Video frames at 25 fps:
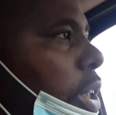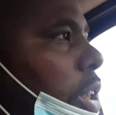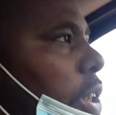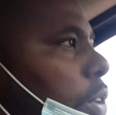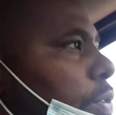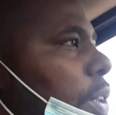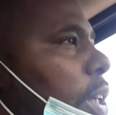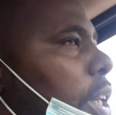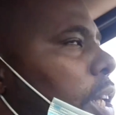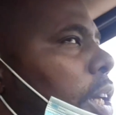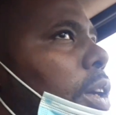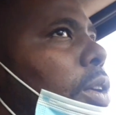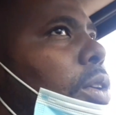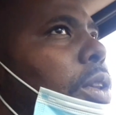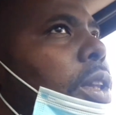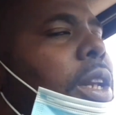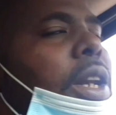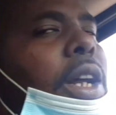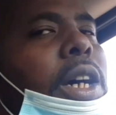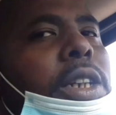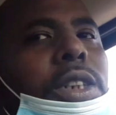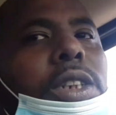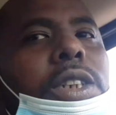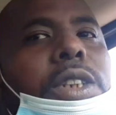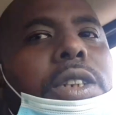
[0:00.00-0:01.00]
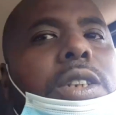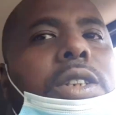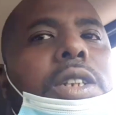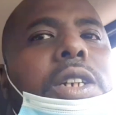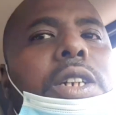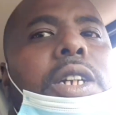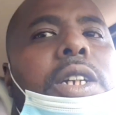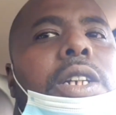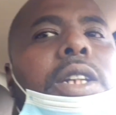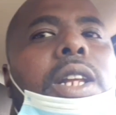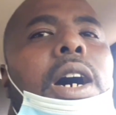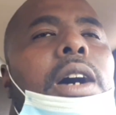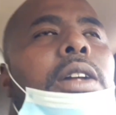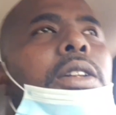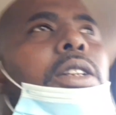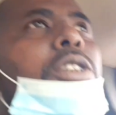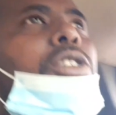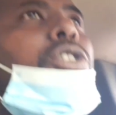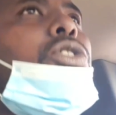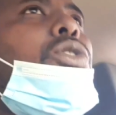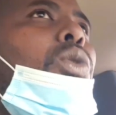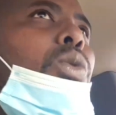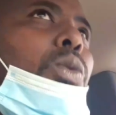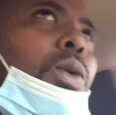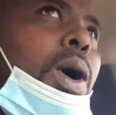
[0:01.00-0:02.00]
on this video that I just cleaned out
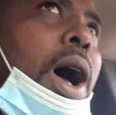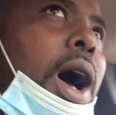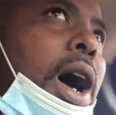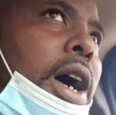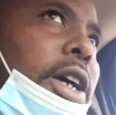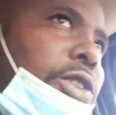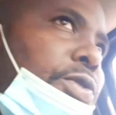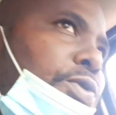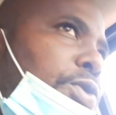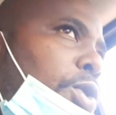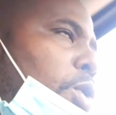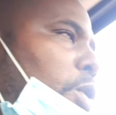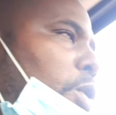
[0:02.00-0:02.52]
this garage